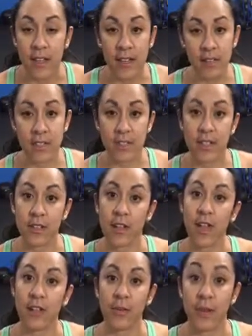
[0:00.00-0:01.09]
It
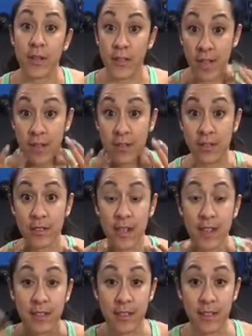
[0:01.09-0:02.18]
kind of wears down on your
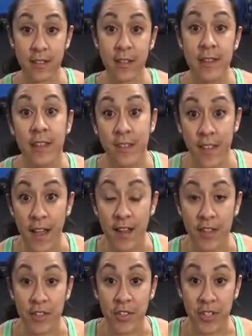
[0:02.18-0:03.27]
neck, and then that
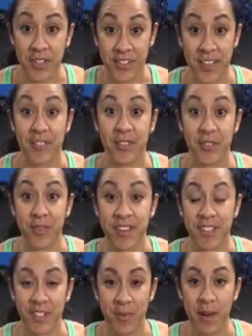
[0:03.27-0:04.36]
kind of trickles down to the
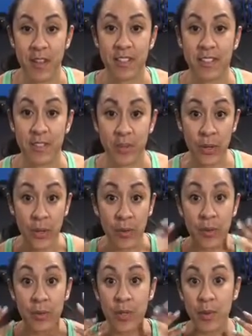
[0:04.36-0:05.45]
rest of your body. So
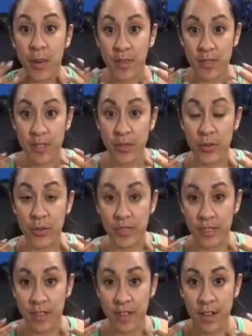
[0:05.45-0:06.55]
we really want this loose
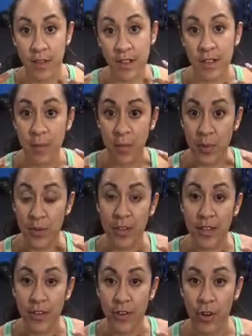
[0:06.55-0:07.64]
and limber
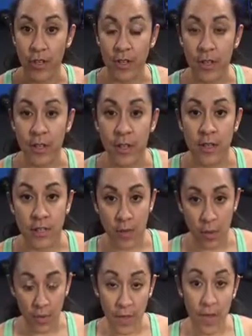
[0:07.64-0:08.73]
later on.
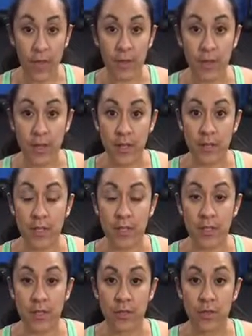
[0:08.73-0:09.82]
So the other one that you
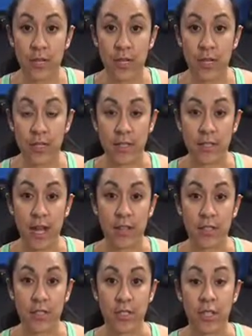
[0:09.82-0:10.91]
can do is
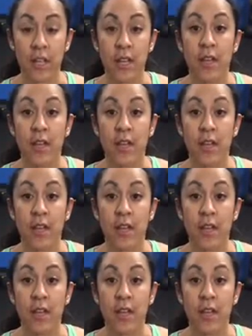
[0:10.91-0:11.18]
actually